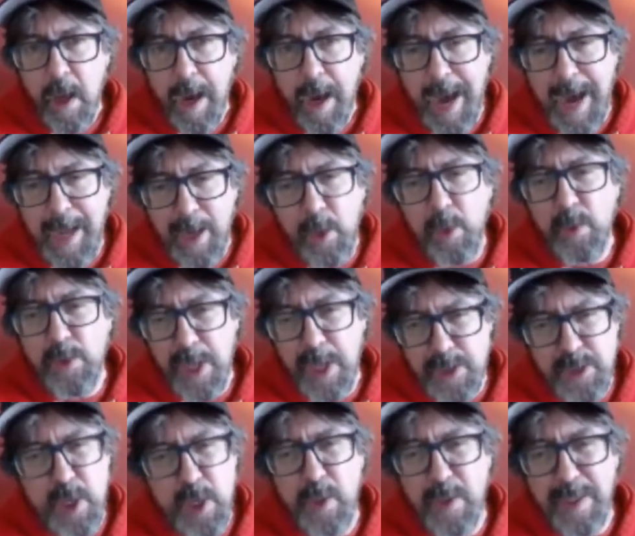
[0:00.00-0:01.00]
I don't
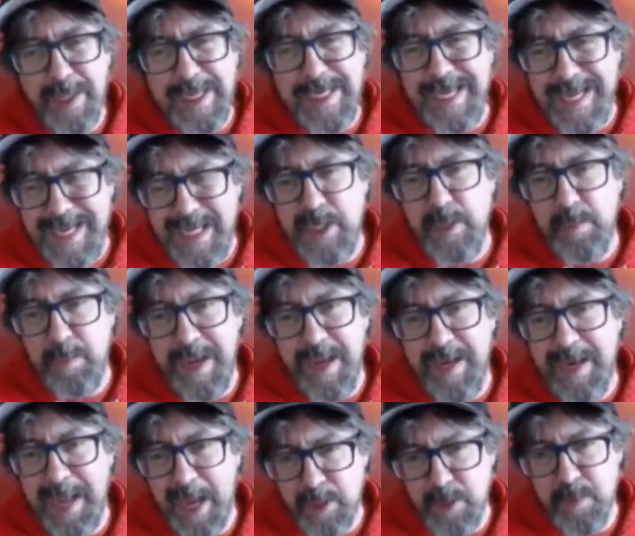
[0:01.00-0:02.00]
necessarily need to be
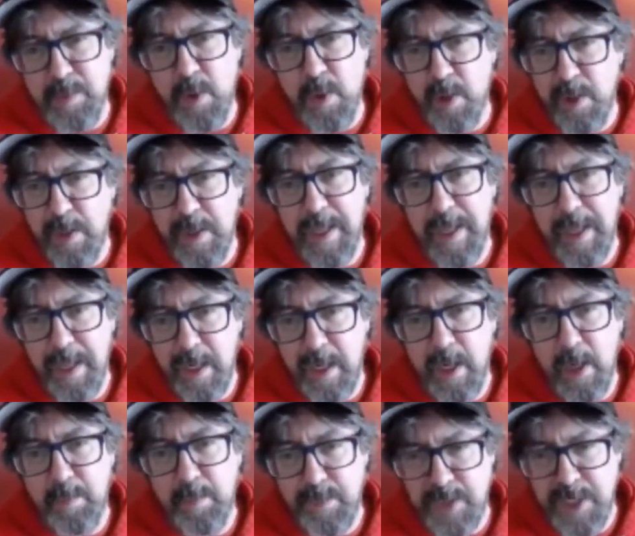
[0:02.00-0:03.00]
an expert in
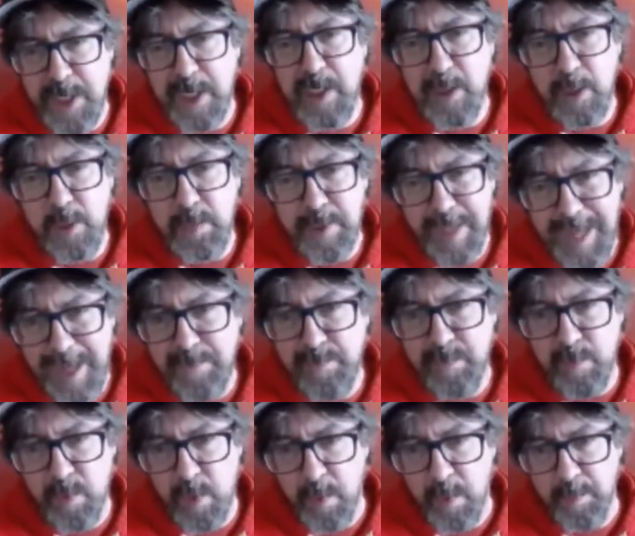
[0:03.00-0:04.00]
a particular
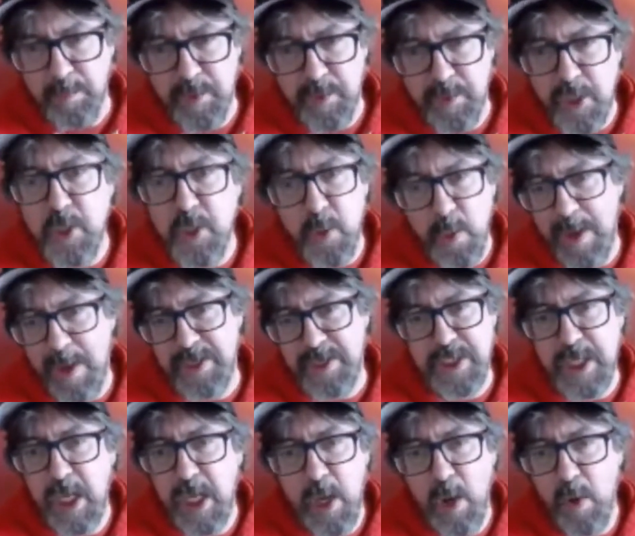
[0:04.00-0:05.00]
platform to do
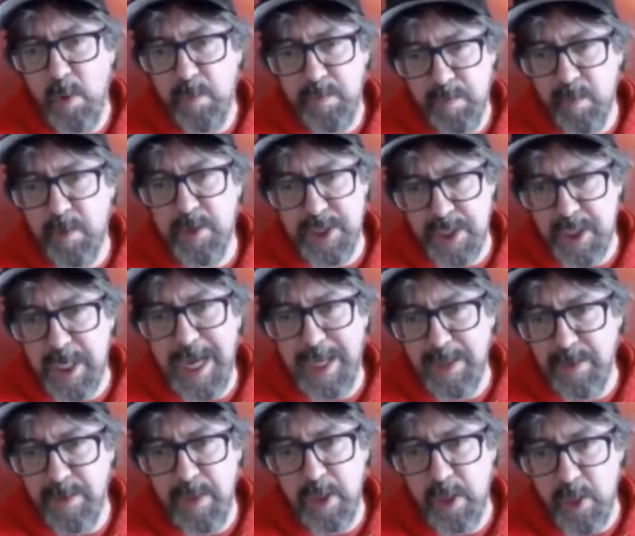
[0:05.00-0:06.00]
SEO for a
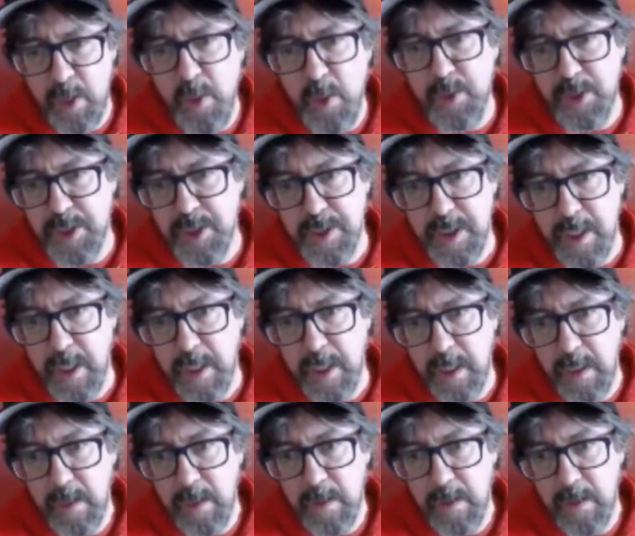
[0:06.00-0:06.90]
site that uses it.